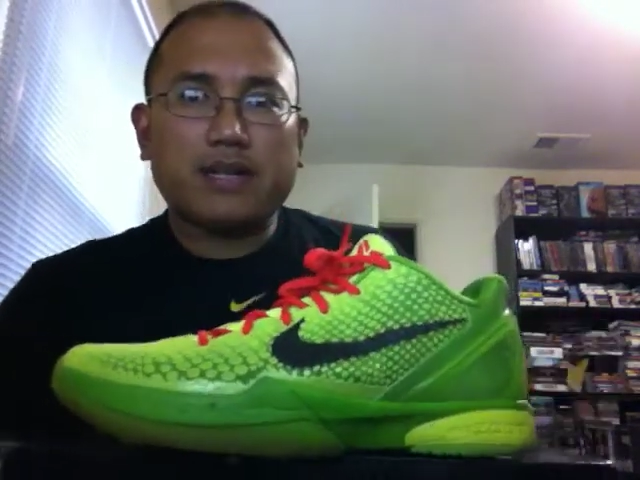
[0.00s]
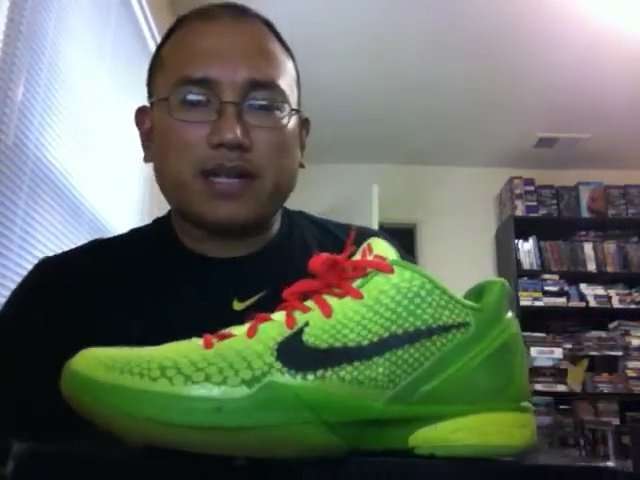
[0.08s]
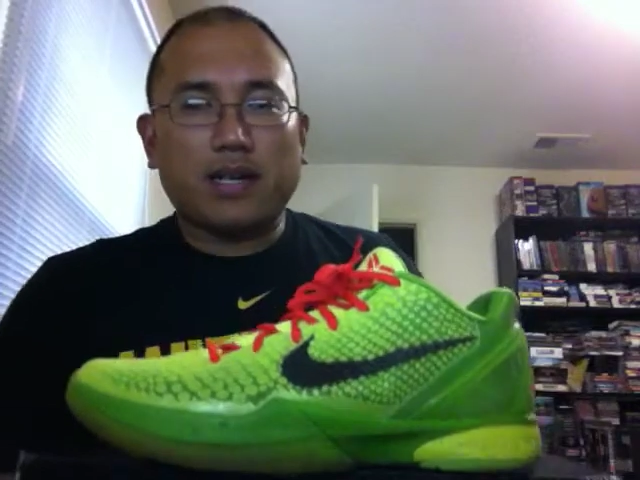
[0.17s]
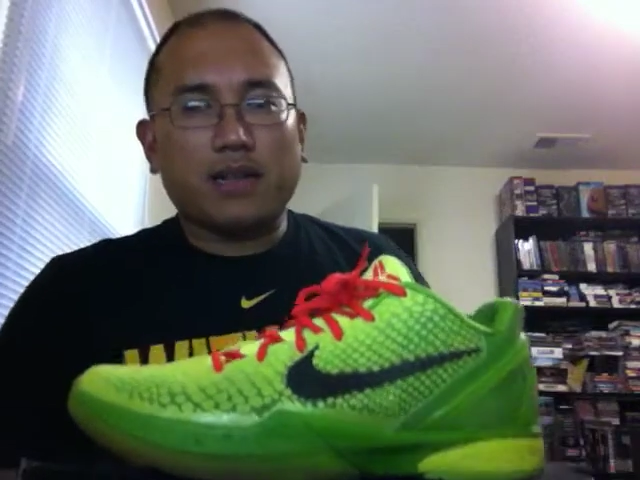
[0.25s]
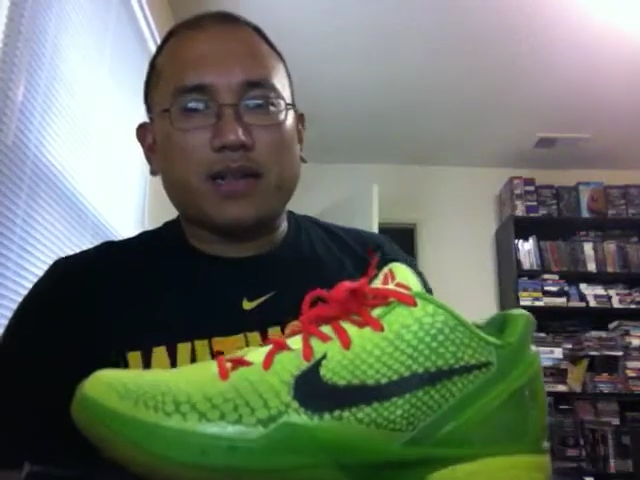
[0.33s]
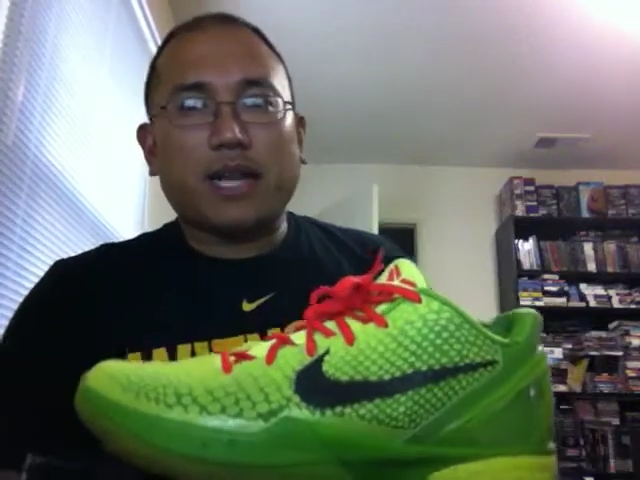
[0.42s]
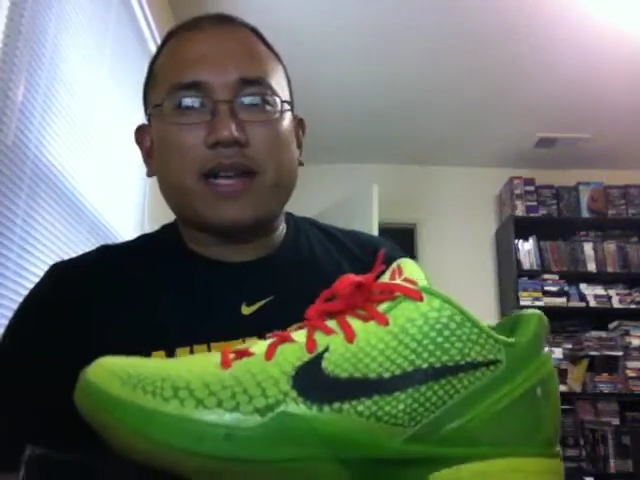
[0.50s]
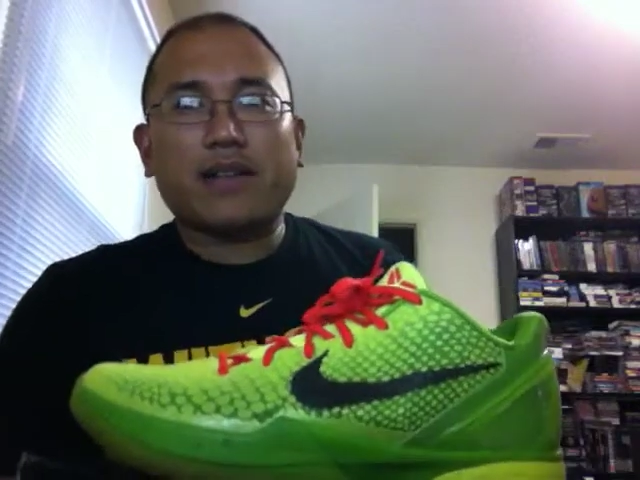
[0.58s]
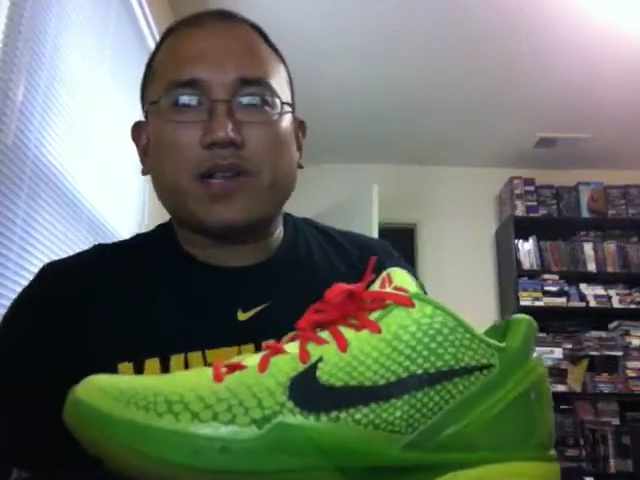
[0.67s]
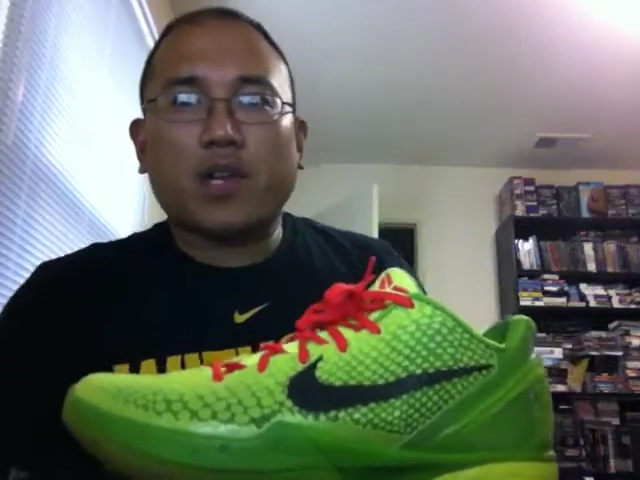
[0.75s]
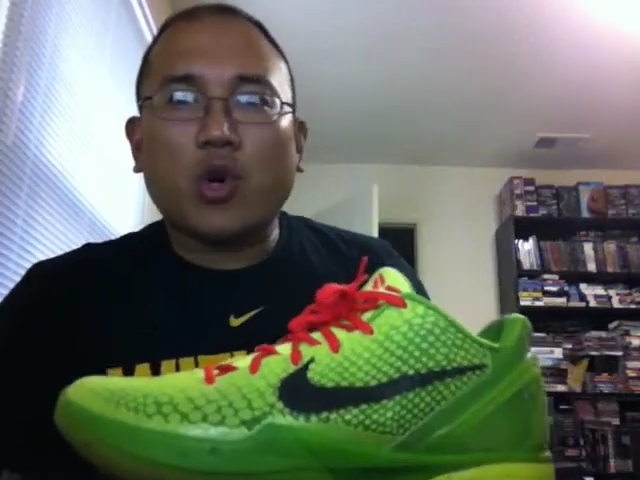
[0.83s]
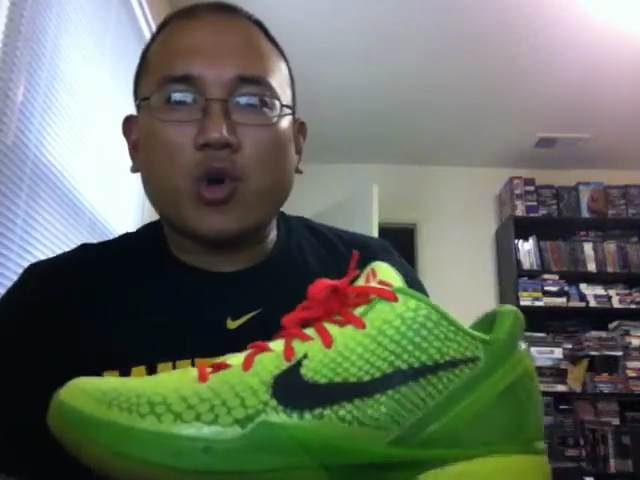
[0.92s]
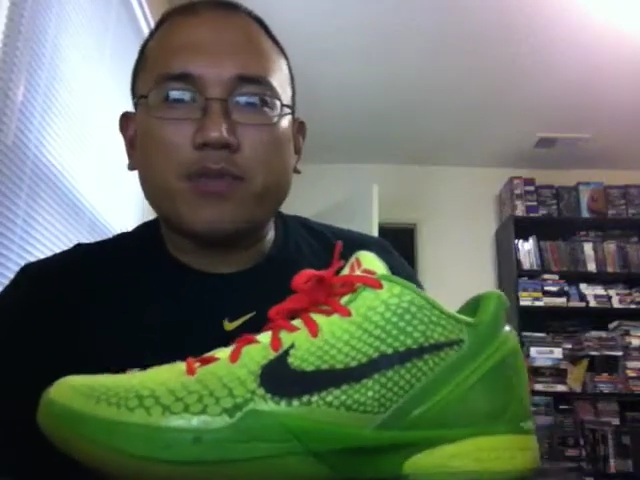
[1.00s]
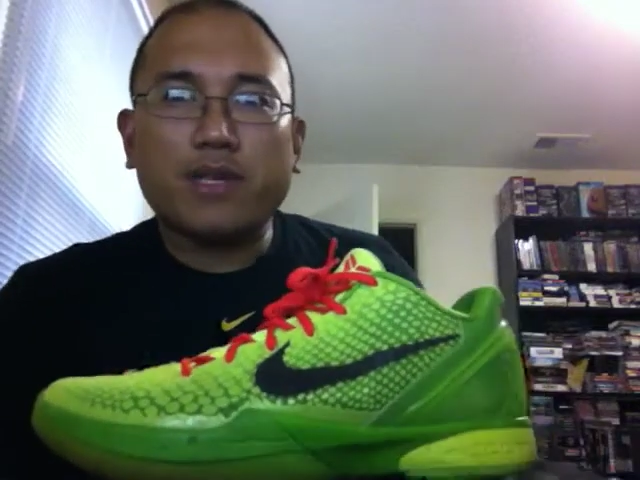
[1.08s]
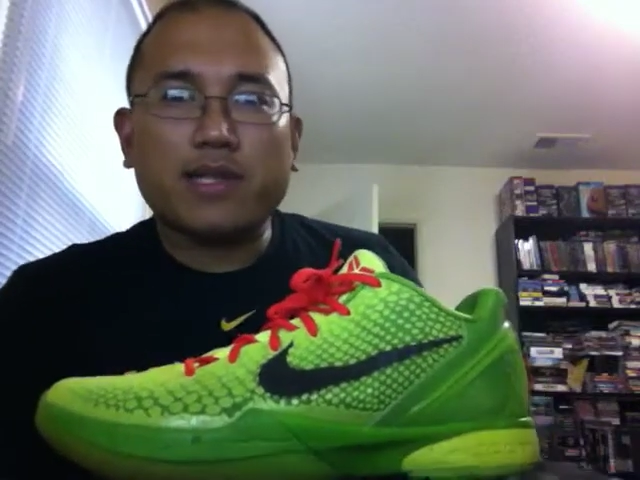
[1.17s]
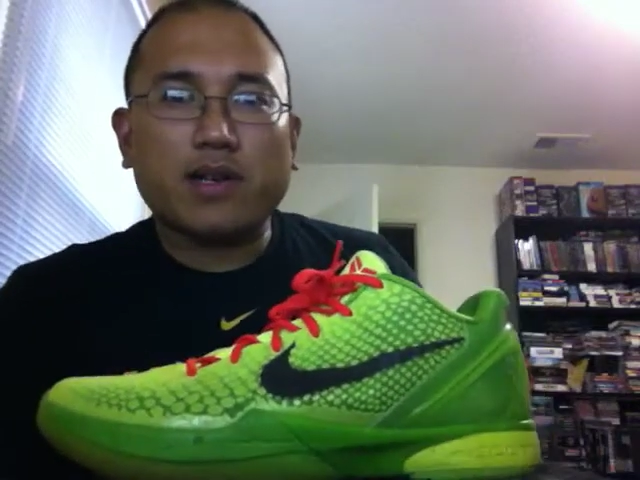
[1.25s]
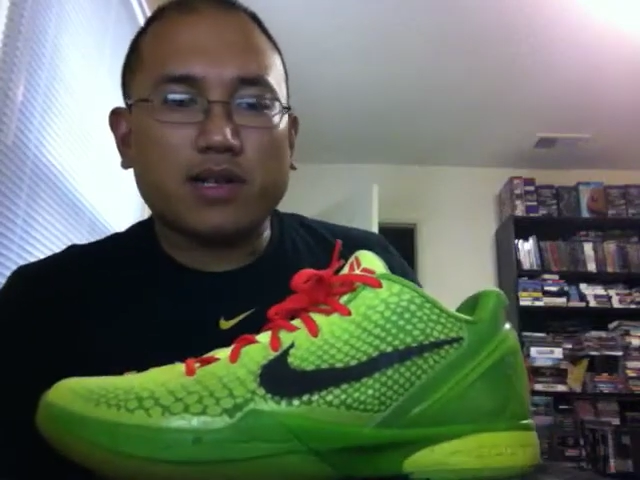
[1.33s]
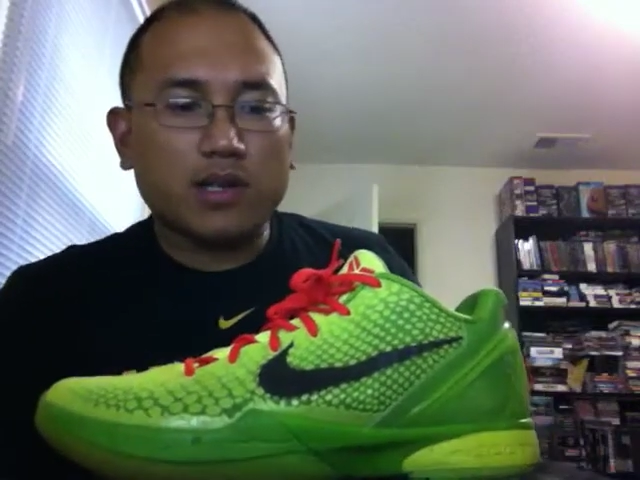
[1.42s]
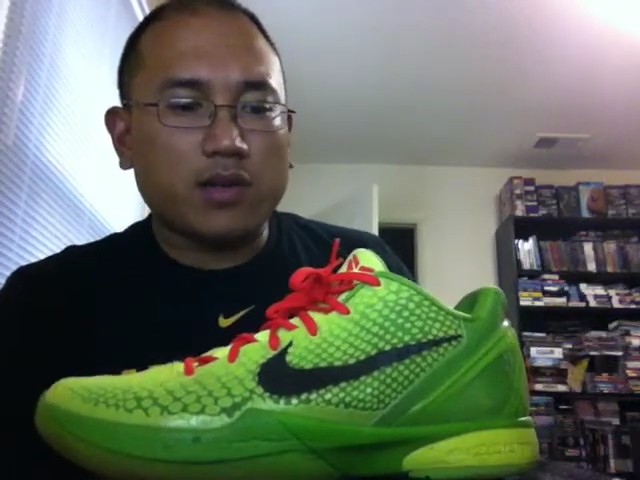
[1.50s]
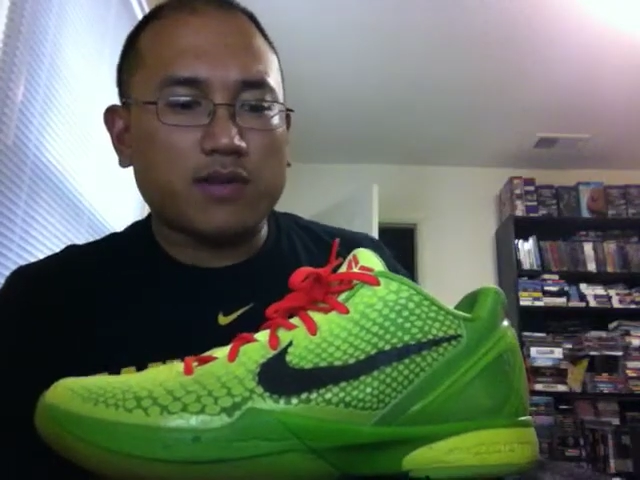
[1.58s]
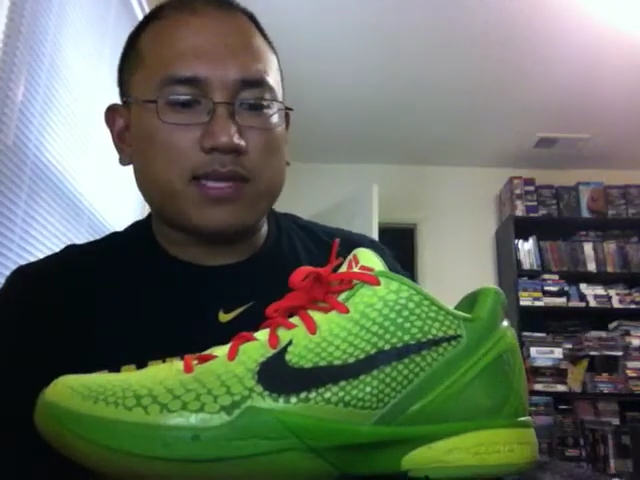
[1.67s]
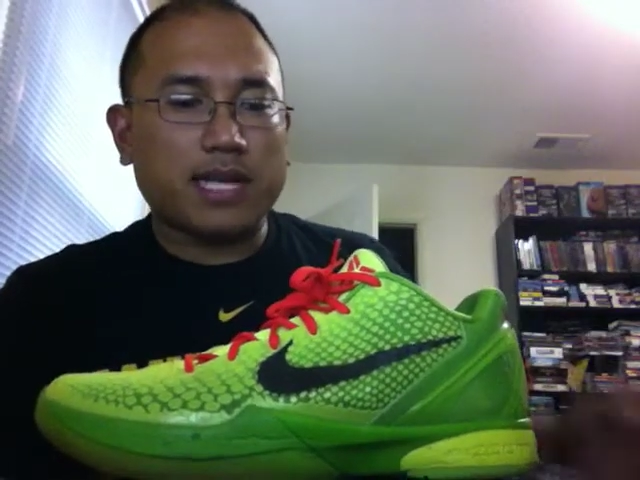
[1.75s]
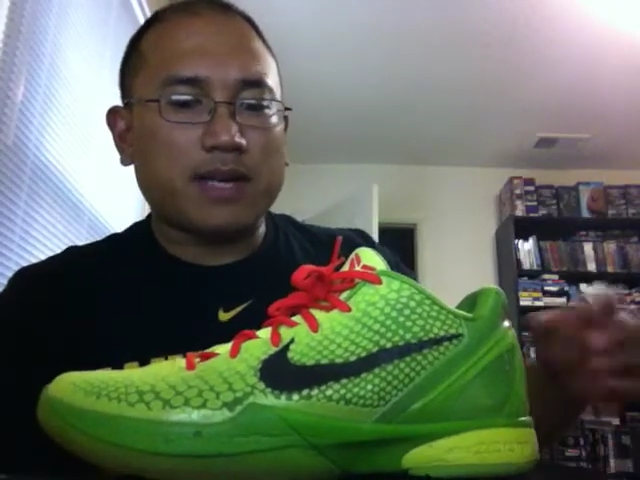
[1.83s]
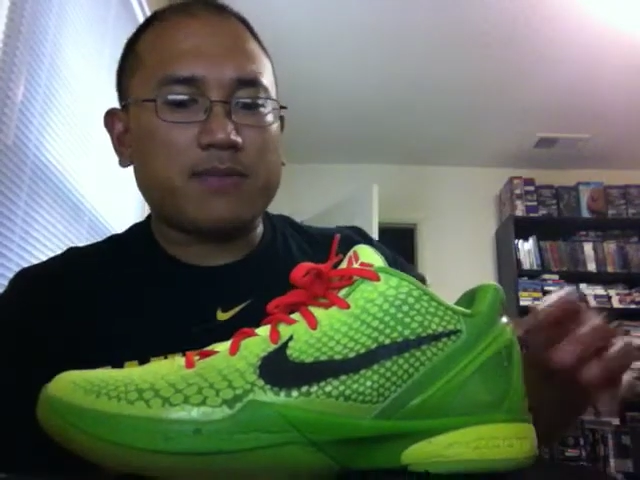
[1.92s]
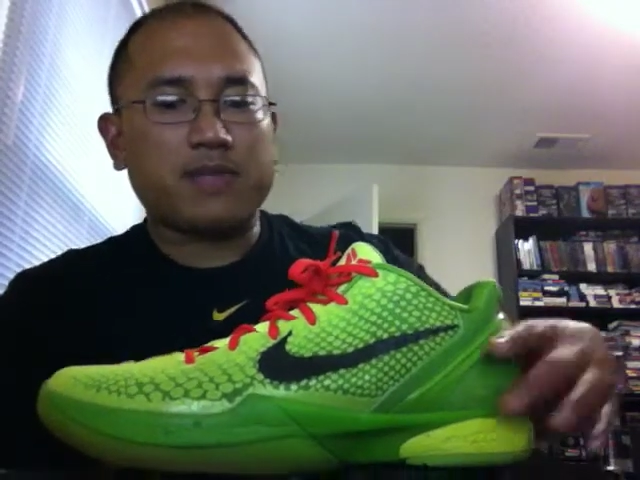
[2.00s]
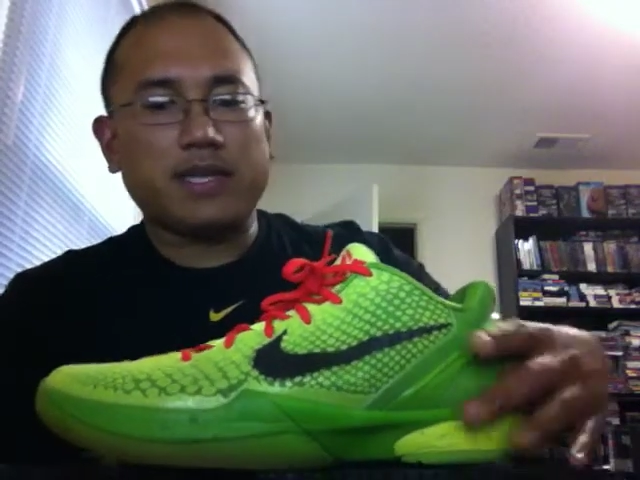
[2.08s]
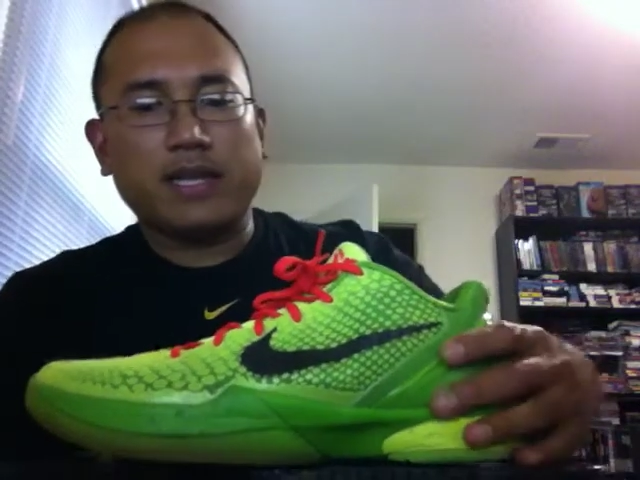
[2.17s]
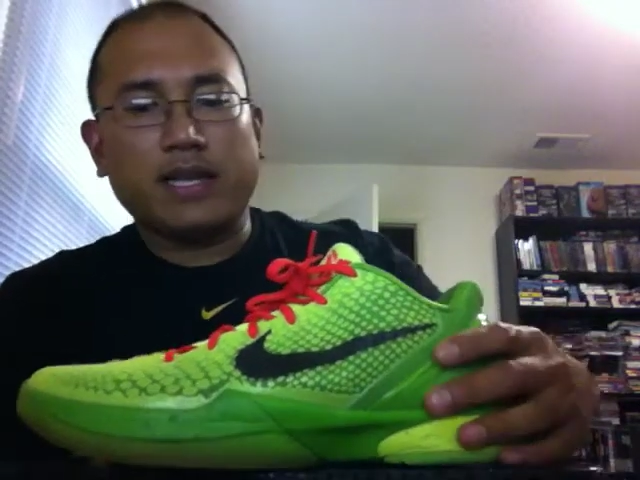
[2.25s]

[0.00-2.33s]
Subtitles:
A lot of the Kobe's are in low tops.